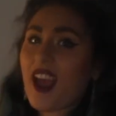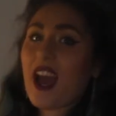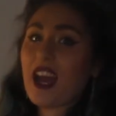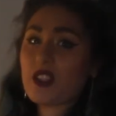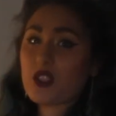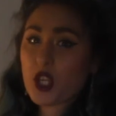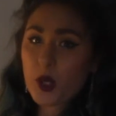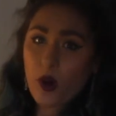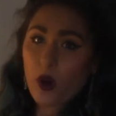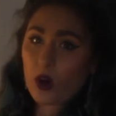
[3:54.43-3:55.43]
And
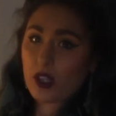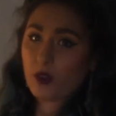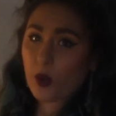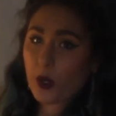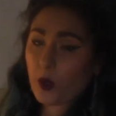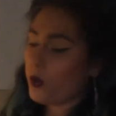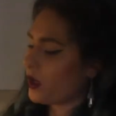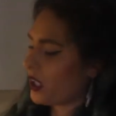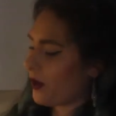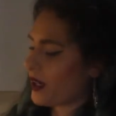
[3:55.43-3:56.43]
to our olive oil,
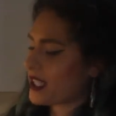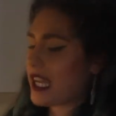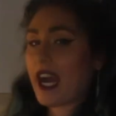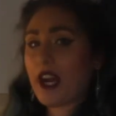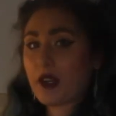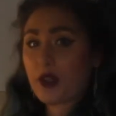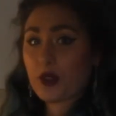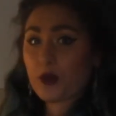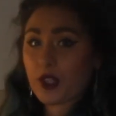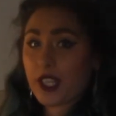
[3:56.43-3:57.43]
we're going to add
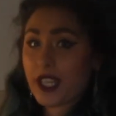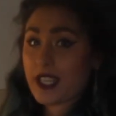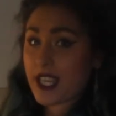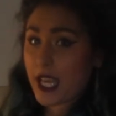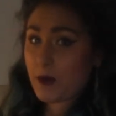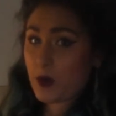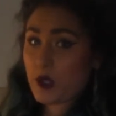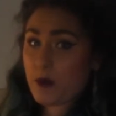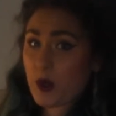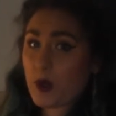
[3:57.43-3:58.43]
3
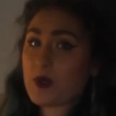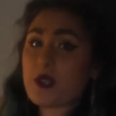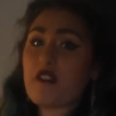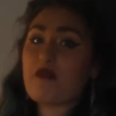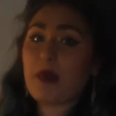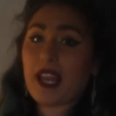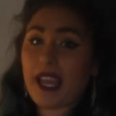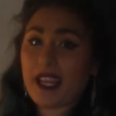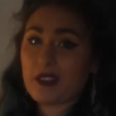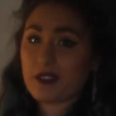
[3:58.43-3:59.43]
tablespoons of
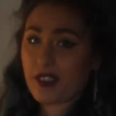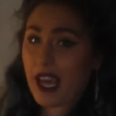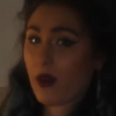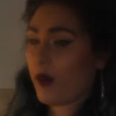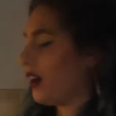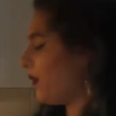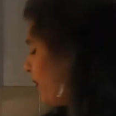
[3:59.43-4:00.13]
plain flour.